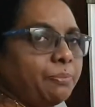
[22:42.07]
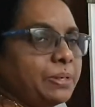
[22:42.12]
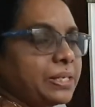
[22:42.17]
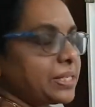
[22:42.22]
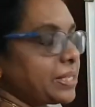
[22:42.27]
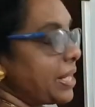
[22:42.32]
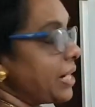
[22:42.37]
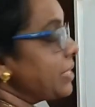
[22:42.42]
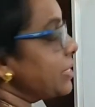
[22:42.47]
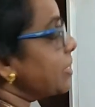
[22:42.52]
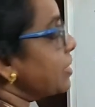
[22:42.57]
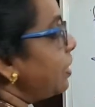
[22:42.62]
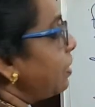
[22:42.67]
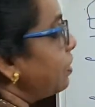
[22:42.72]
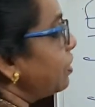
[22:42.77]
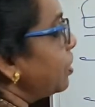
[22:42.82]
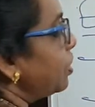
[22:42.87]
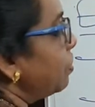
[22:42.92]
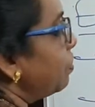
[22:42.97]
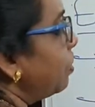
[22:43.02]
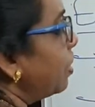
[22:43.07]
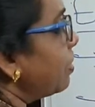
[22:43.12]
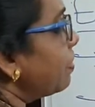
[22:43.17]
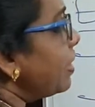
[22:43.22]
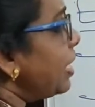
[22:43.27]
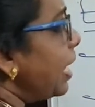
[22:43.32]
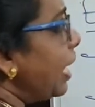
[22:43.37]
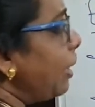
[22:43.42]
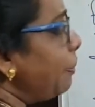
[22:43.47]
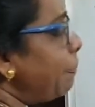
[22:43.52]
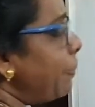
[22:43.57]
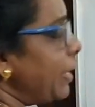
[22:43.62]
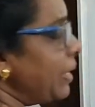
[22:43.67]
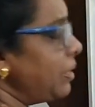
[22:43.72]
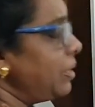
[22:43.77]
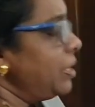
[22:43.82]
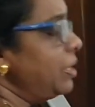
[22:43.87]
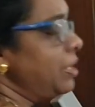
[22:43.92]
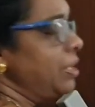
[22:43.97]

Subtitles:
sent out. What will happen?